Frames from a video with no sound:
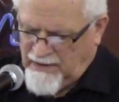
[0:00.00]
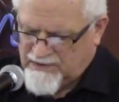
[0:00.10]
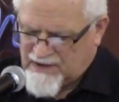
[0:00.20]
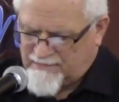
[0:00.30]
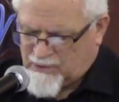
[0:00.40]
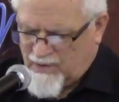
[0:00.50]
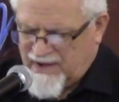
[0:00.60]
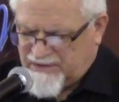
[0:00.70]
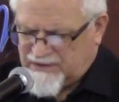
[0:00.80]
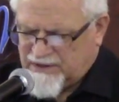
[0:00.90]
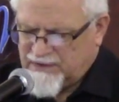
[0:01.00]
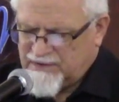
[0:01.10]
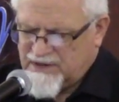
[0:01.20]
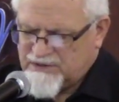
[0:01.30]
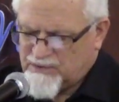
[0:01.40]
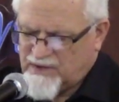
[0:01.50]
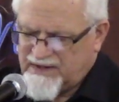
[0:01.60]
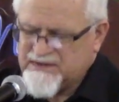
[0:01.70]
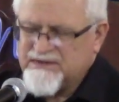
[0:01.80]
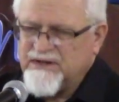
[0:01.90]
Chapter 8 the
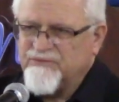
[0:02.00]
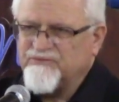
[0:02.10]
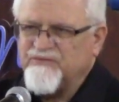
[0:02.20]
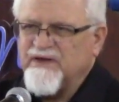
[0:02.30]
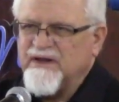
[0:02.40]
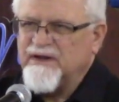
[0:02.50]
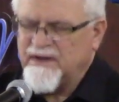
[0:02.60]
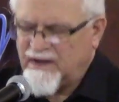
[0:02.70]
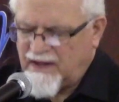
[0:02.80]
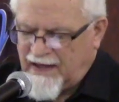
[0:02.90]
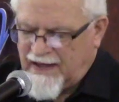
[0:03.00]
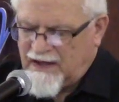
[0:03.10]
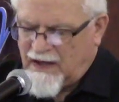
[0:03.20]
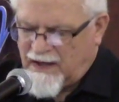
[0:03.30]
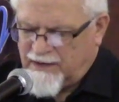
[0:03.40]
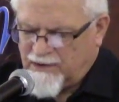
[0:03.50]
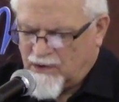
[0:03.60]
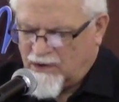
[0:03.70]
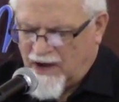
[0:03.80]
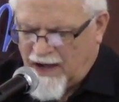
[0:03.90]
Israelites defeated Ai,
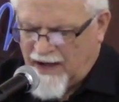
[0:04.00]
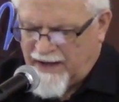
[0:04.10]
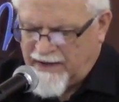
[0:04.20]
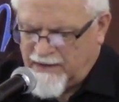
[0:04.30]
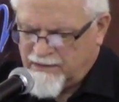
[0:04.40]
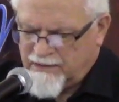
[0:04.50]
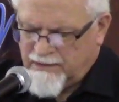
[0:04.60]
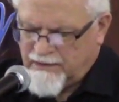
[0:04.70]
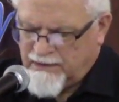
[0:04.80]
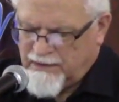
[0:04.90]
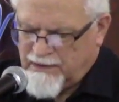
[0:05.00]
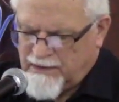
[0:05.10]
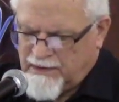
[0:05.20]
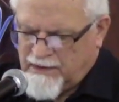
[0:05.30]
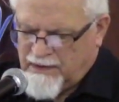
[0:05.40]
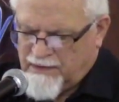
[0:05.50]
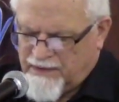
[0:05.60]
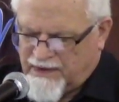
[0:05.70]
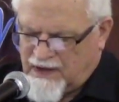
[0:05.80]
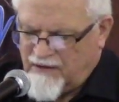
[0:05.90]
or Ai.
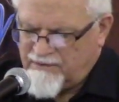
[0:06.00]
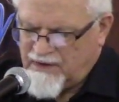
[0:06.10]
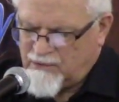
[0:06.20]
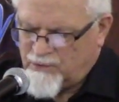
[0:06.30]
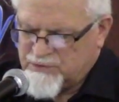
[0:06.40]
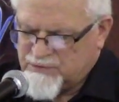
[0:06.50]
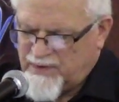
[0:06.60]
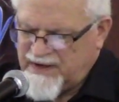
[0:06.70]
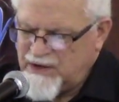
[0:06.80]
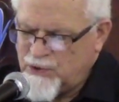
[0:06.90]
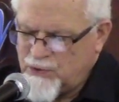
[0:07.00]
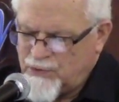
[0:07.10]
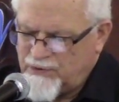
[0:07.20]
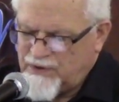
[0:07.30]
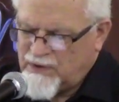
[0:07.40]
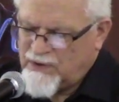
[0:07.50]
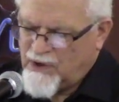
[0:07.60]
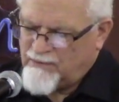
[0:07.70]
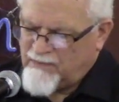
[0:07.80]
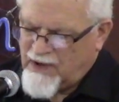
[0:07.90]
The covenant was renewed
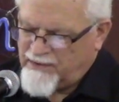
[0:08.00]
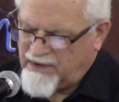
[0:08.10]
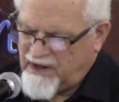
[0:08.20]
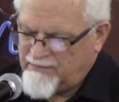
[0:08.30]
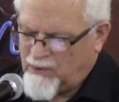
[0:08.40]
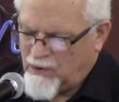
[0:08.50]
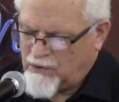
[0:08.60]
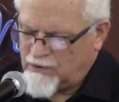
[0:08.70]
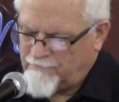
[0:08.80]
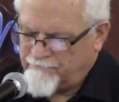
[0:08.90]
on Mount Ebal